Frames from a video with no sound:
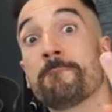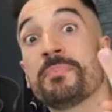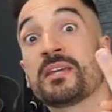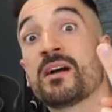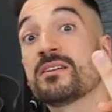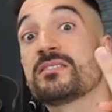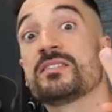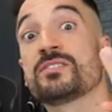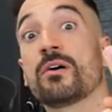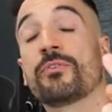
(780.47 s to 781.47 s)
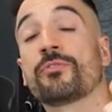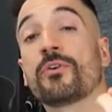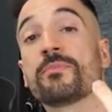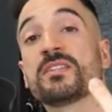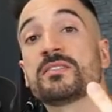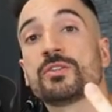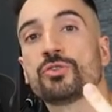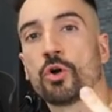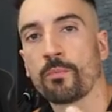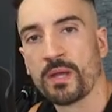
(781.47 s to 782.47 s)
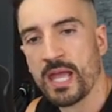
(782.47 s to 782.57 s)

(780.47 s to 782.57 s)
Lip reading: because they suffer from this syndrome.